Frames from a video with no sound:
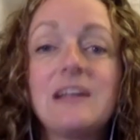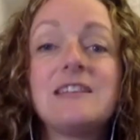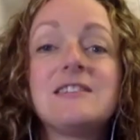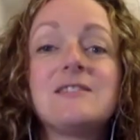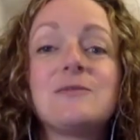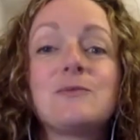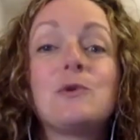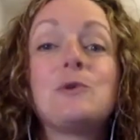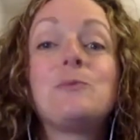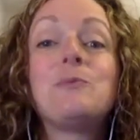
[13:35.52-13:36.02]

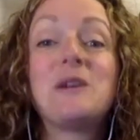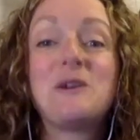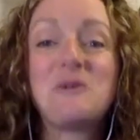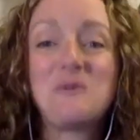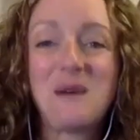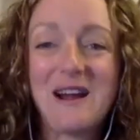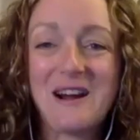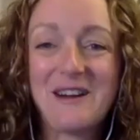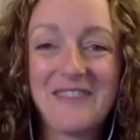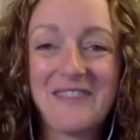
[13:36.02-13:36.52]
would be
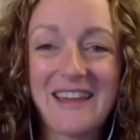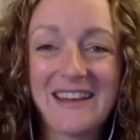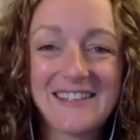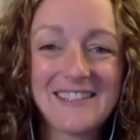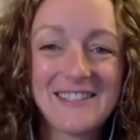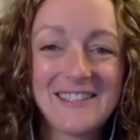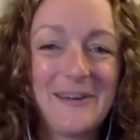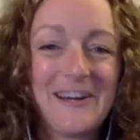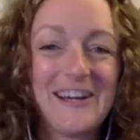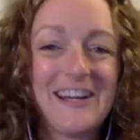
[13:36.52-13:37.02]
aware of that
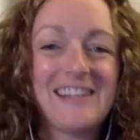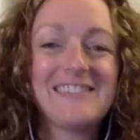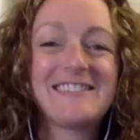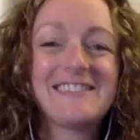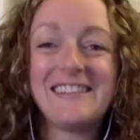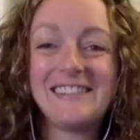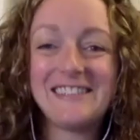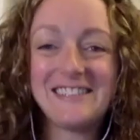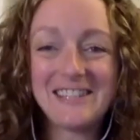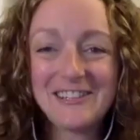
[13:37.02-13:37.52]
experience.
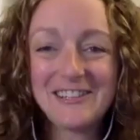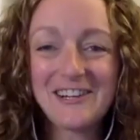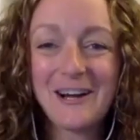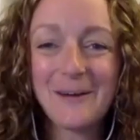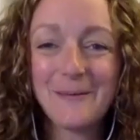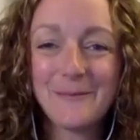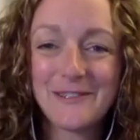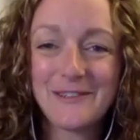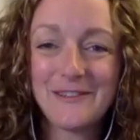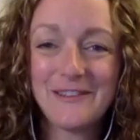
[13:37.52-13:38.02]
And then dinner
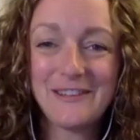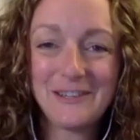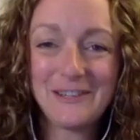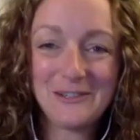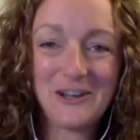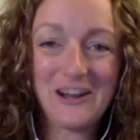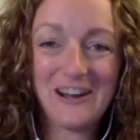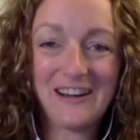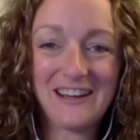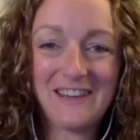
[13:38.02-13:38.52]
comes and that you're
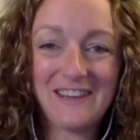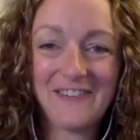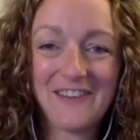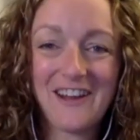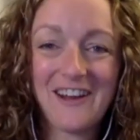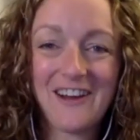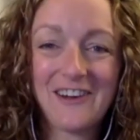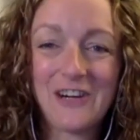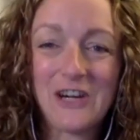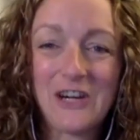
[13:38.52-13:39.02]
not even
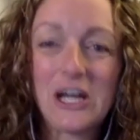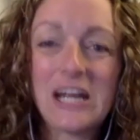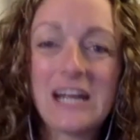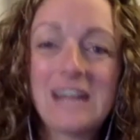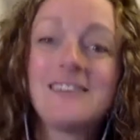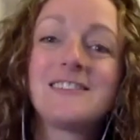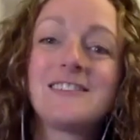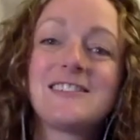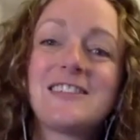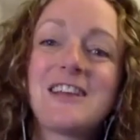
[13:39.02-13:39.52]
hungry.
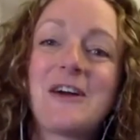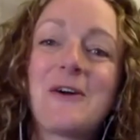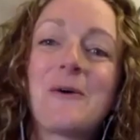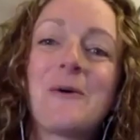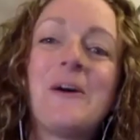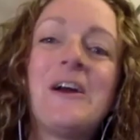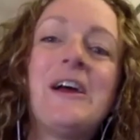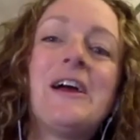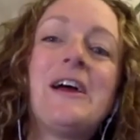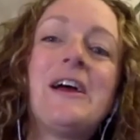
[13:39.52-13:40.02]

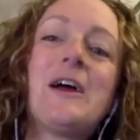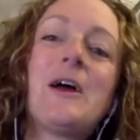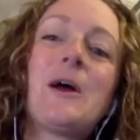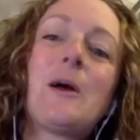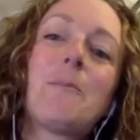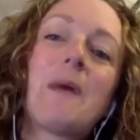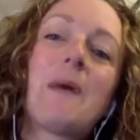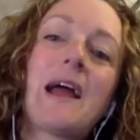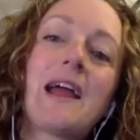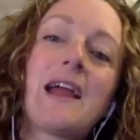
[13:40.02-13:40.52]
So
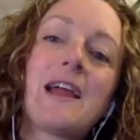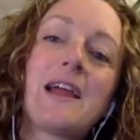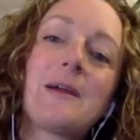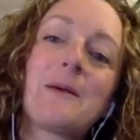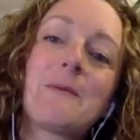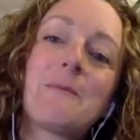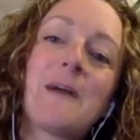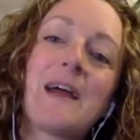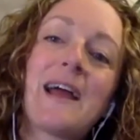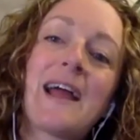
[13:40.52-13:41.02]
by
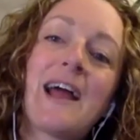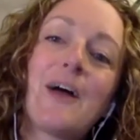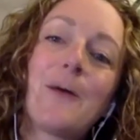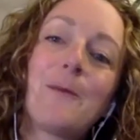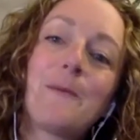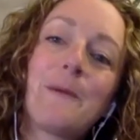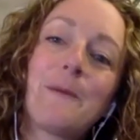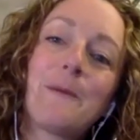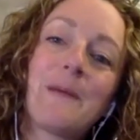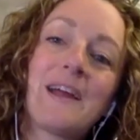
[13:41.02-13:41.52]

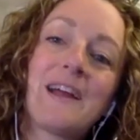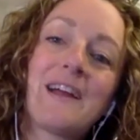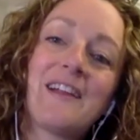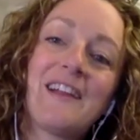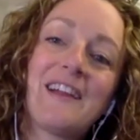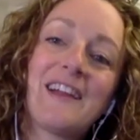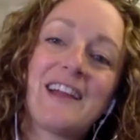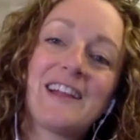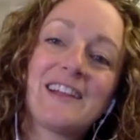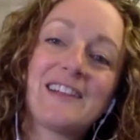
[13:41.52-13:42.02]
helping my
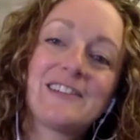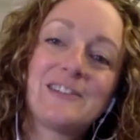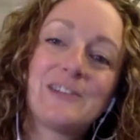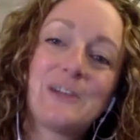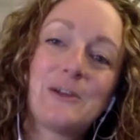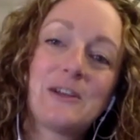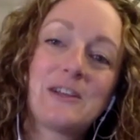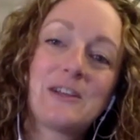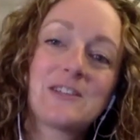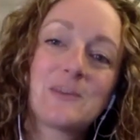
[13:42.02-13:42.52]
clients
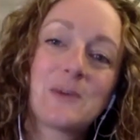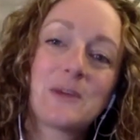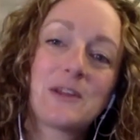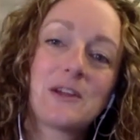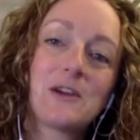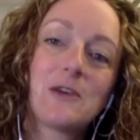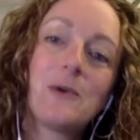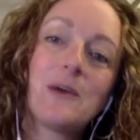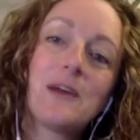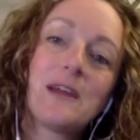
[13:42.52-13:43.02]
notice where they're
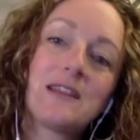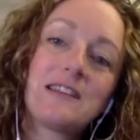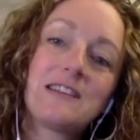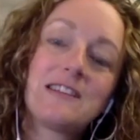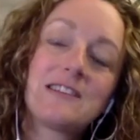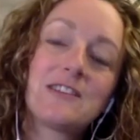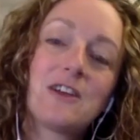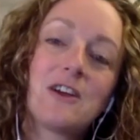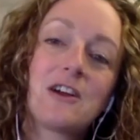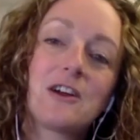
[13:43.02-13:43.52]
going
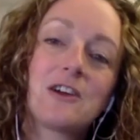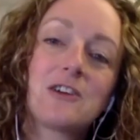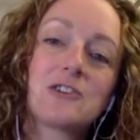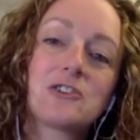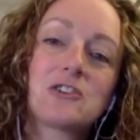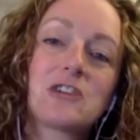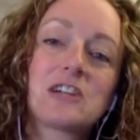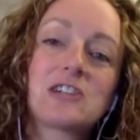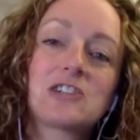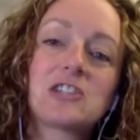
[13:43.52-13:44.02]
these longer
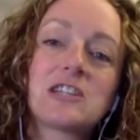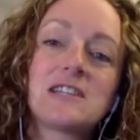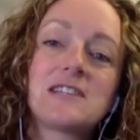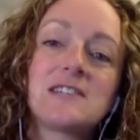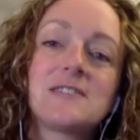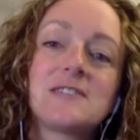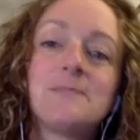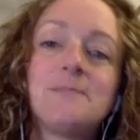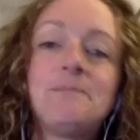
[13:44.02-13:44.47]
stretches,